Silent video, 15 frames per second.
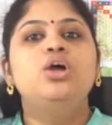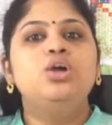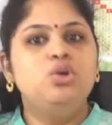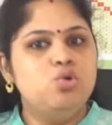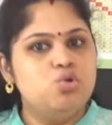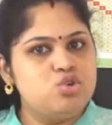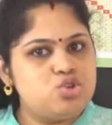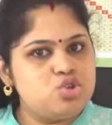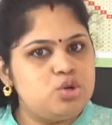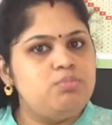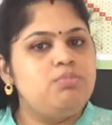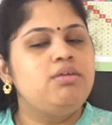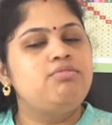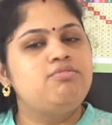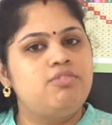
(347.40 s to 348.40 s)
You
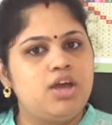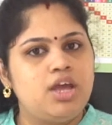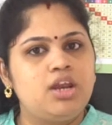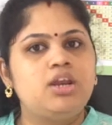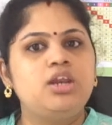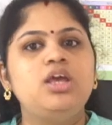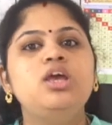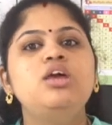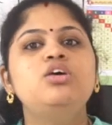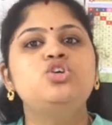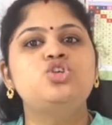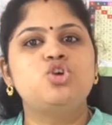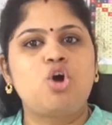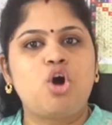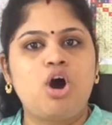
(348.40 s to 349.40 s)
should be very
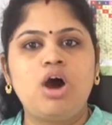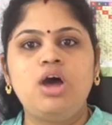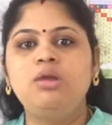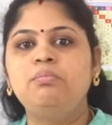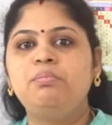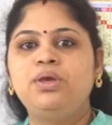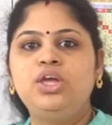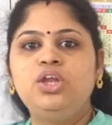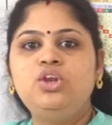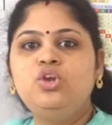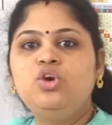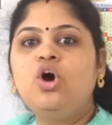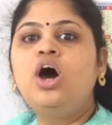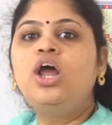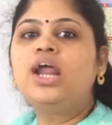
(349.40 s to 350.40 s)
sharp in
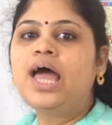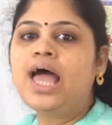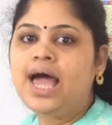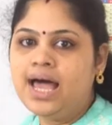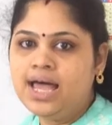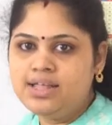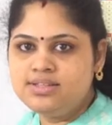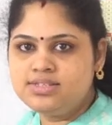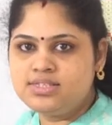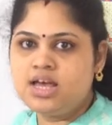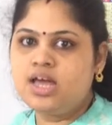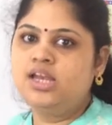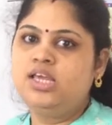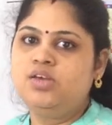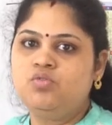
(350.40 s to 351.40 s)
your
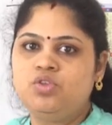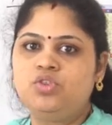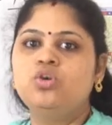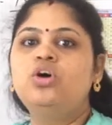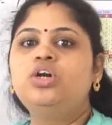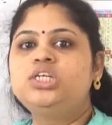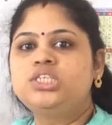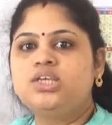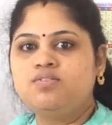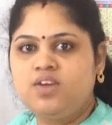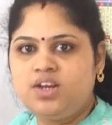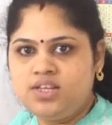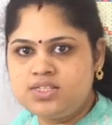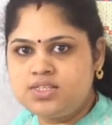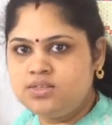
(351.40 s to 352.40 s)
answer. Even though it is a
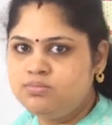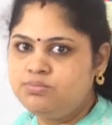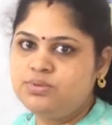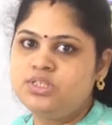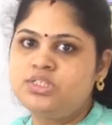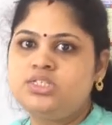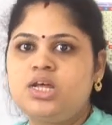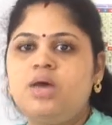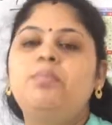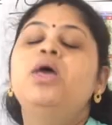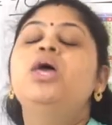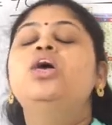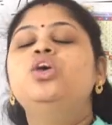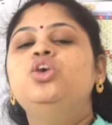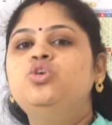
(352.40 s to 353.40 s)
very simple step,
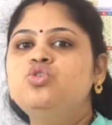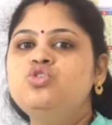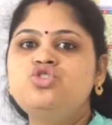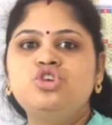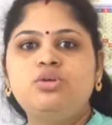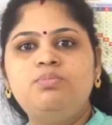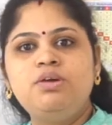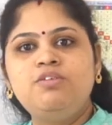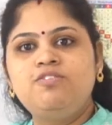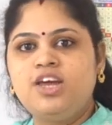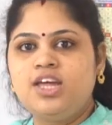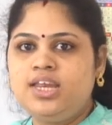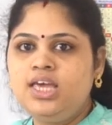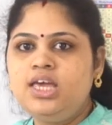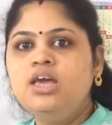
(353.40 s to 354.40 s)
you should be
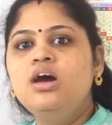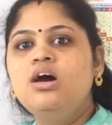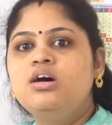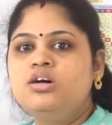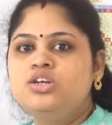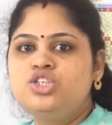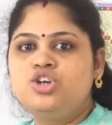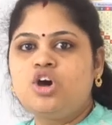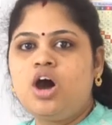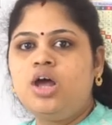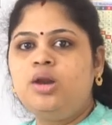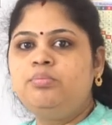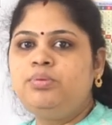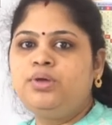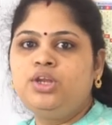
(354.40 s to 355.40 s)
very uh,
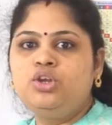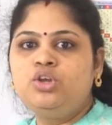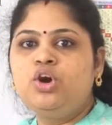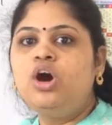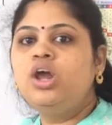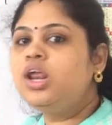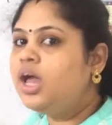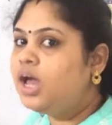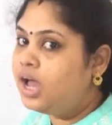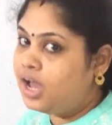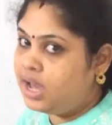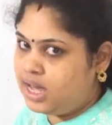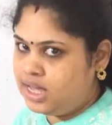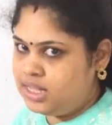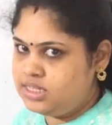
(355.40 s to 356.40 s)
sharp in your
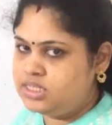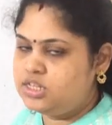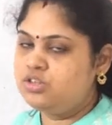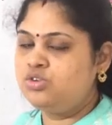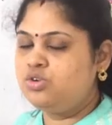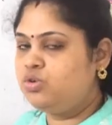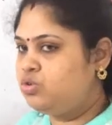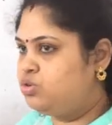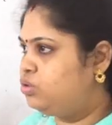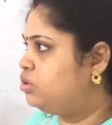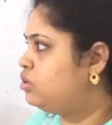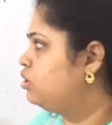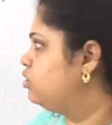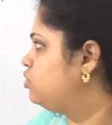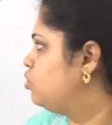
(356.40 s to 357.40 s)
answer. So,
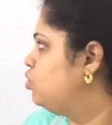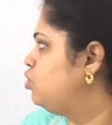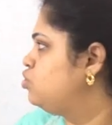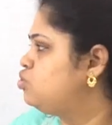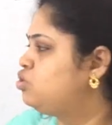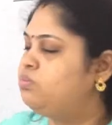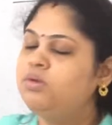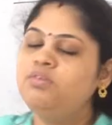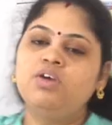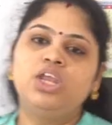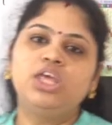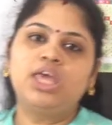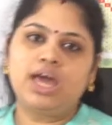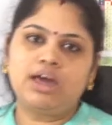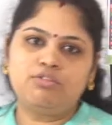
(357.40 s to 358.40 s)
uh, so you should be
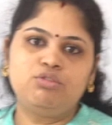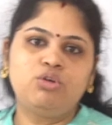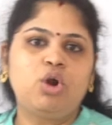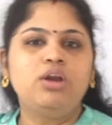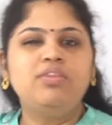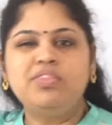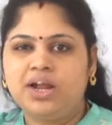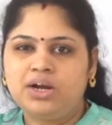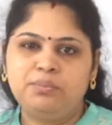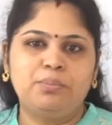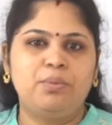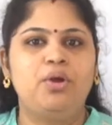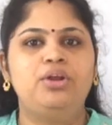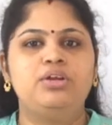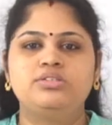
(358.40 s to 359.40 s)
very careful on that
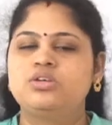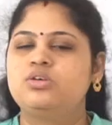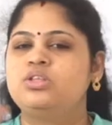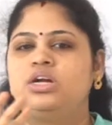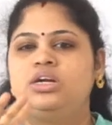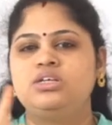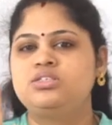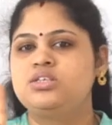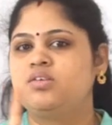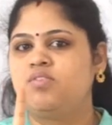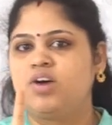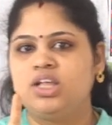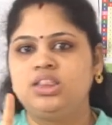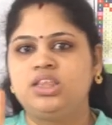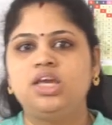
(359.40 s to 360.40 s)
point. So that is the
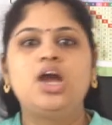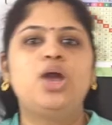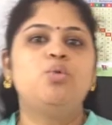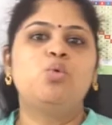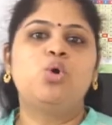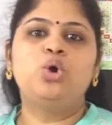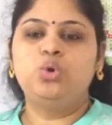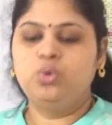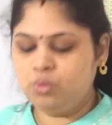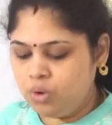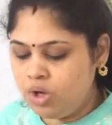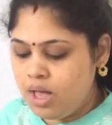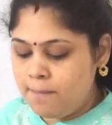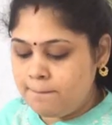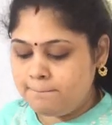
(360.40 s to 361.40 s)
one thing I want
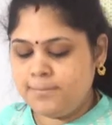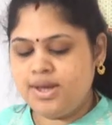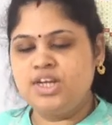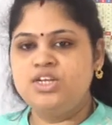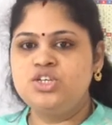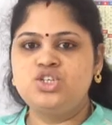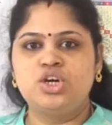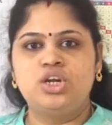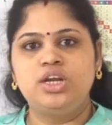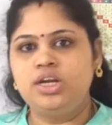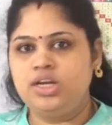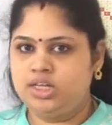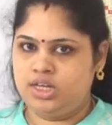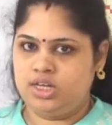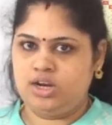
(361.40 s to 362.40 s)
to mention
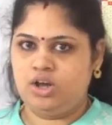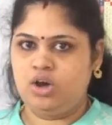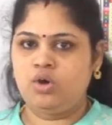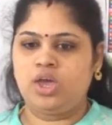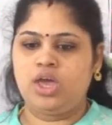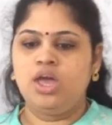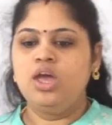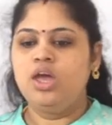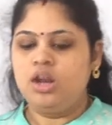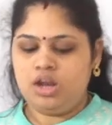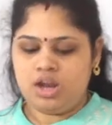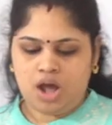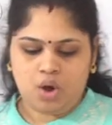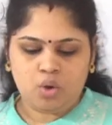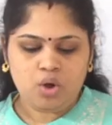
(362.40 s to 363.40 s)
it here. Okay.
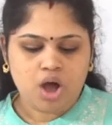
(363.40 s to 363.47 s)
Now,